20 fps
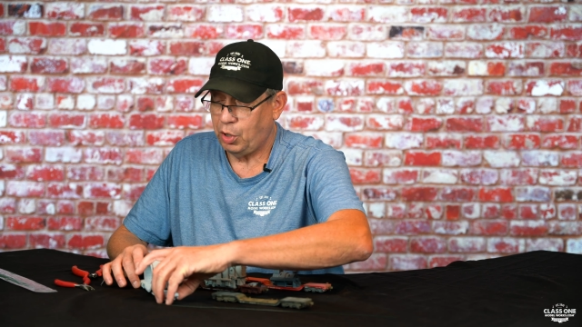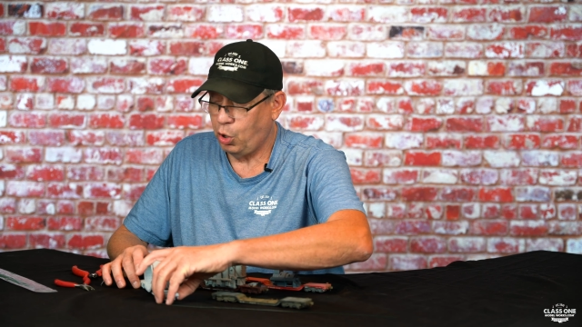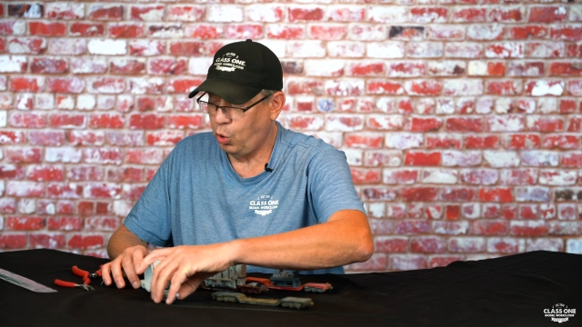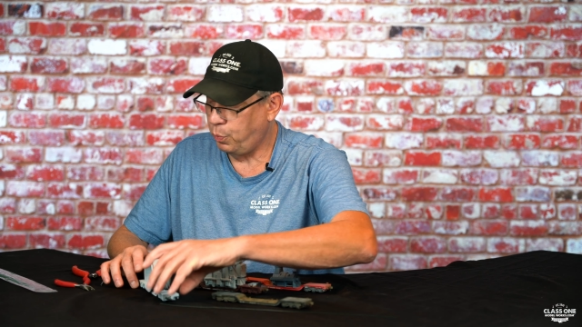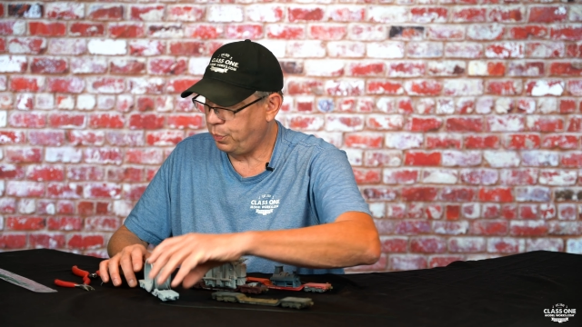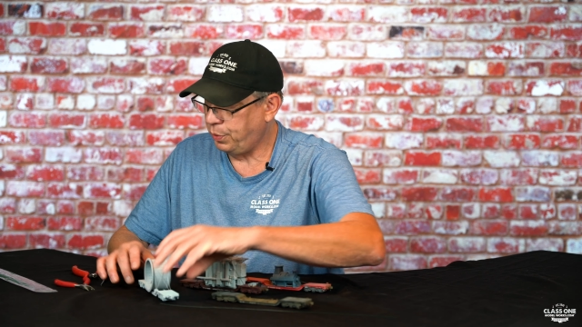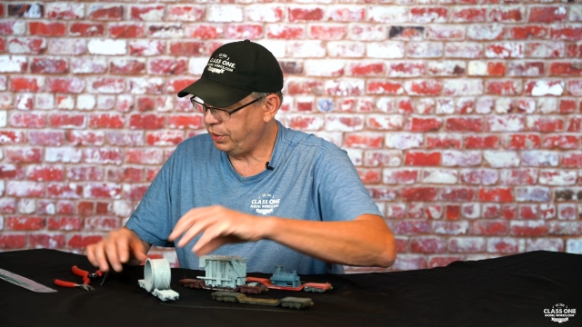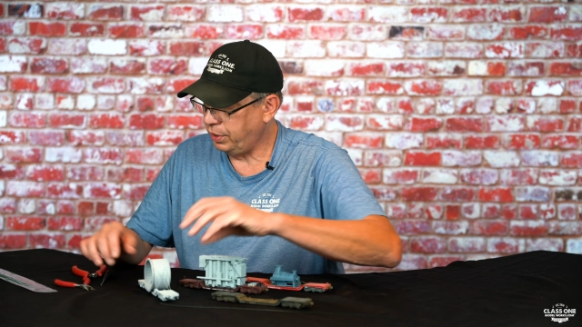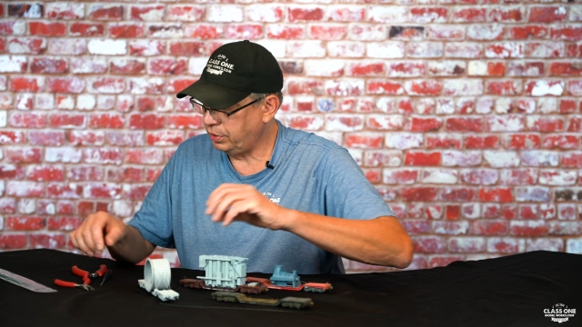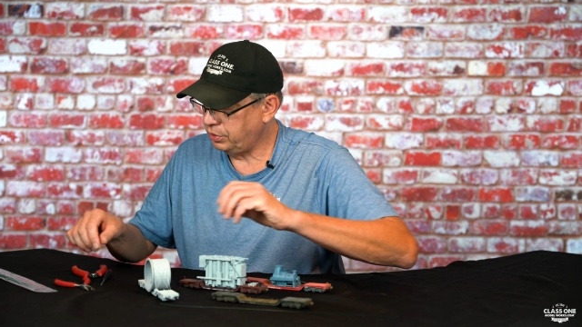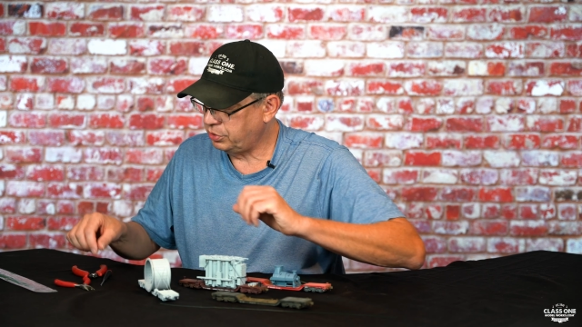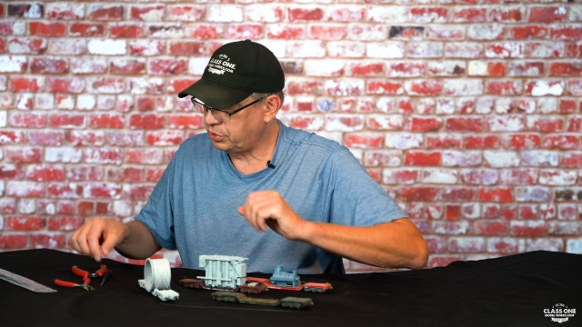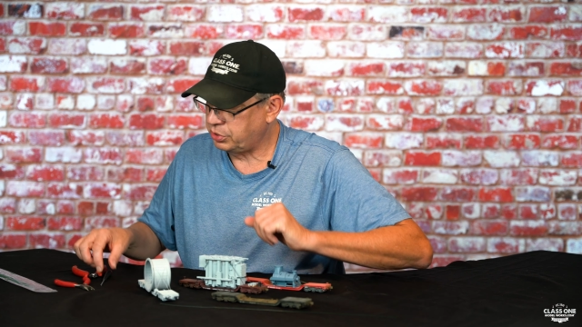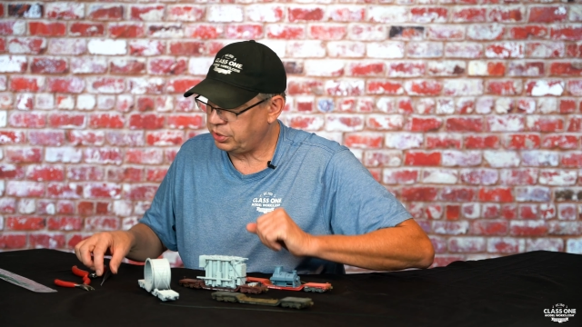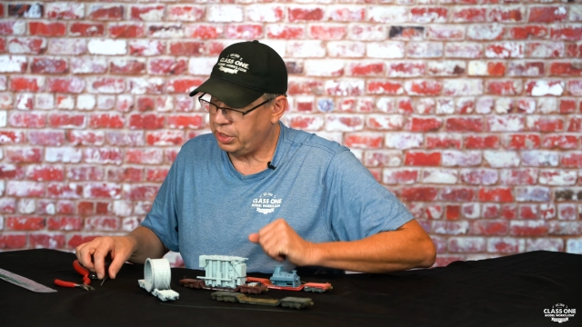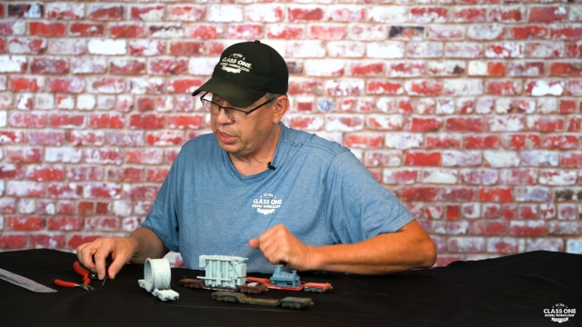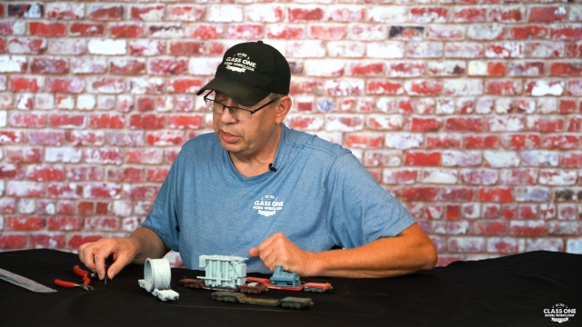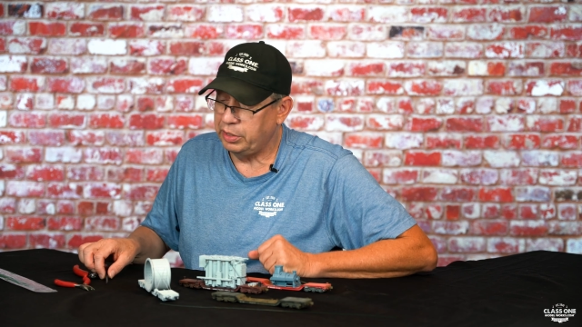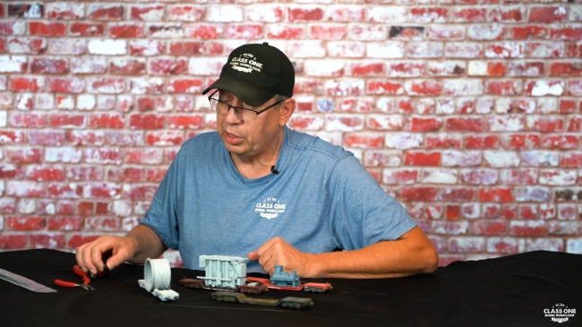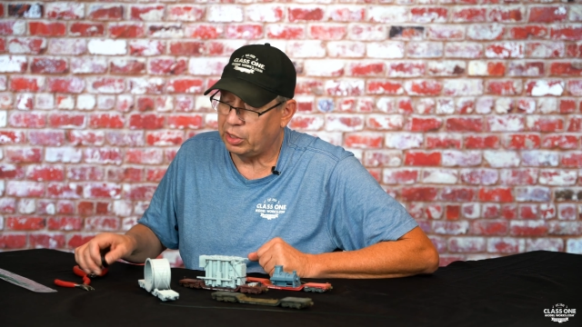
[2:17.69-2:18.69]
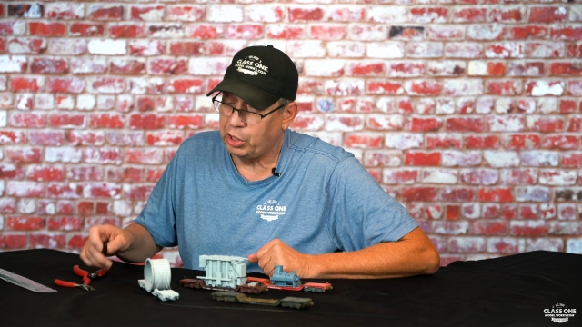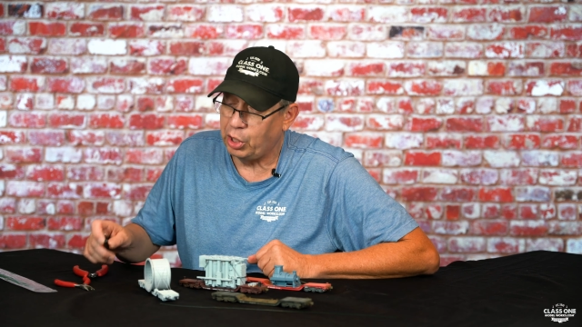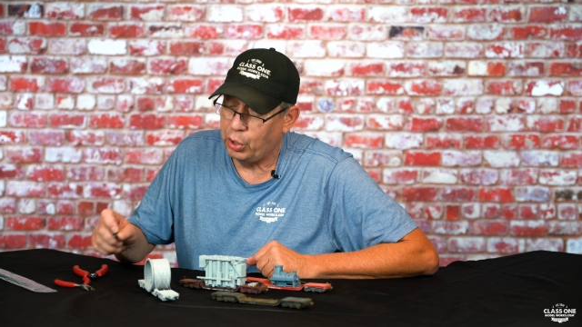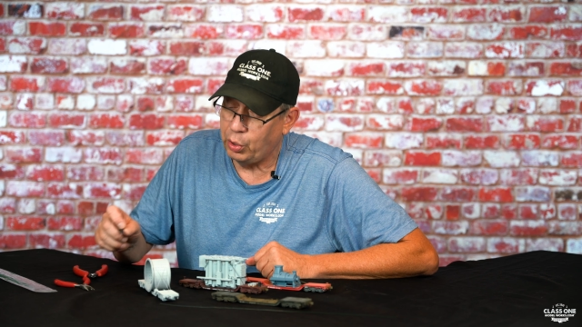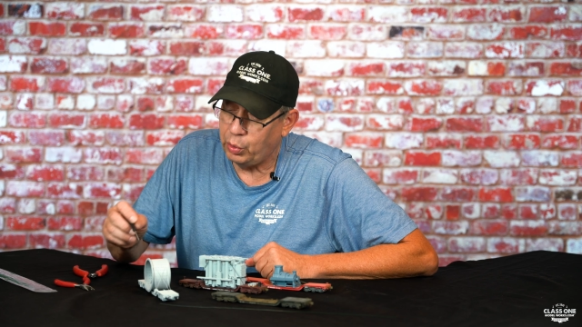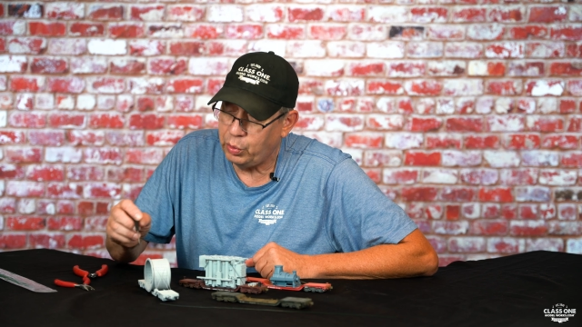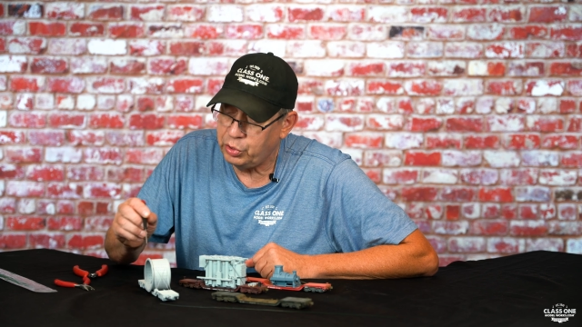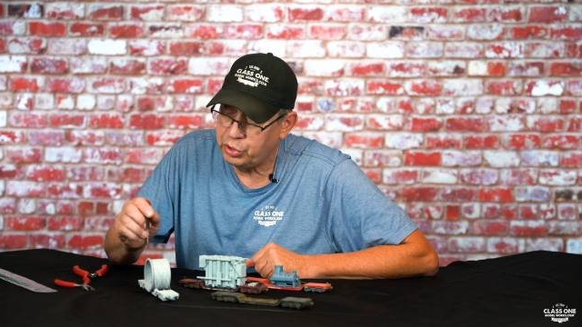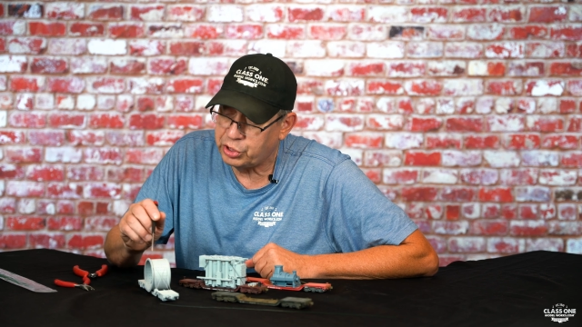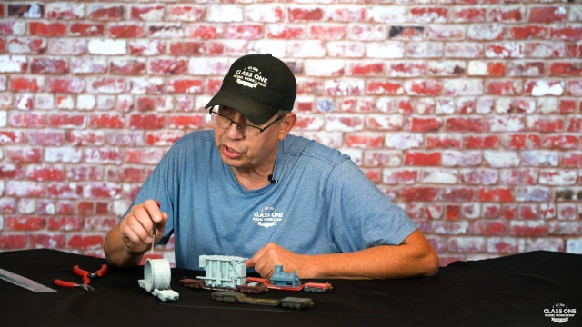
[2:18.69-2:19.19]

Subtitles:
openings in the load,